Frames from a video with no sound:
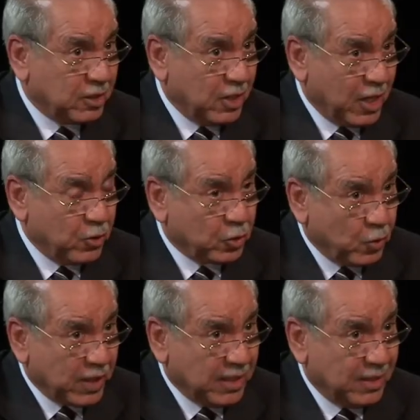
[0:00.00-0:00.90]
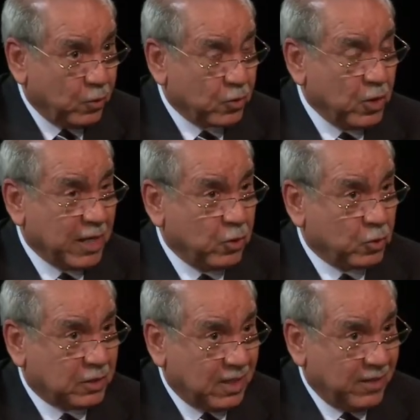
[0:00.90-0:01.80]
you are not worried or you are
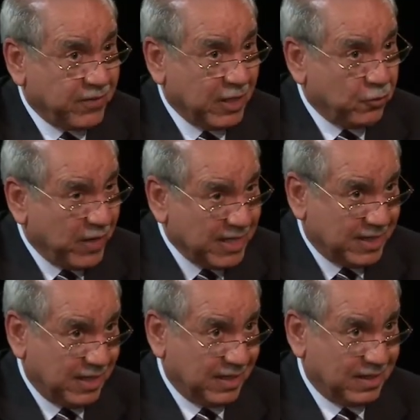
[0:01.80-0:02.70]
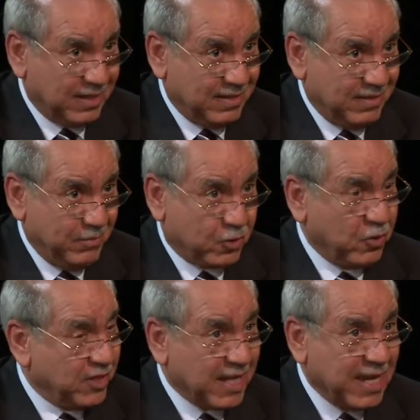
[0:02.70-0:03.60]
not uh, afraid of anything,
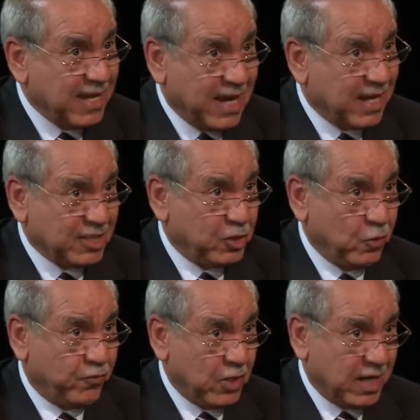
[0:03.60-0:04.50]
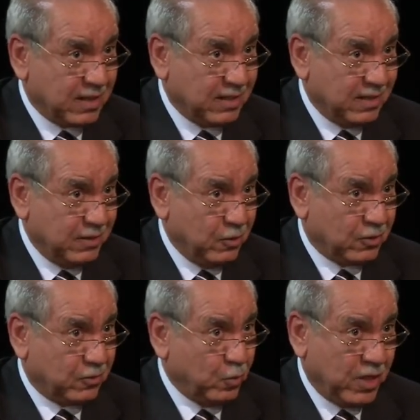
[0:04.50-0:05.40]
because they can harass you if you are uh, not
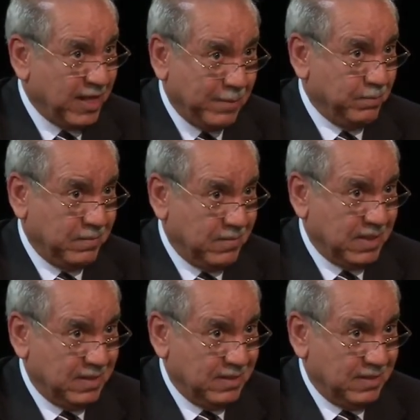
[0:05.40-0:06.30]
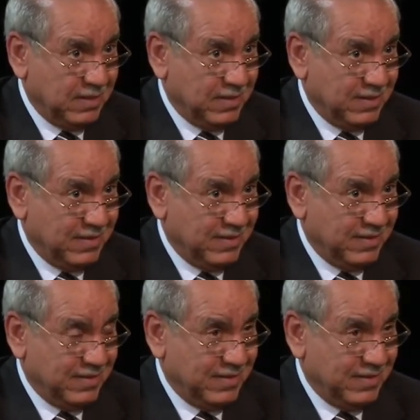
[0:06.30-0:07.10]
with them. No, no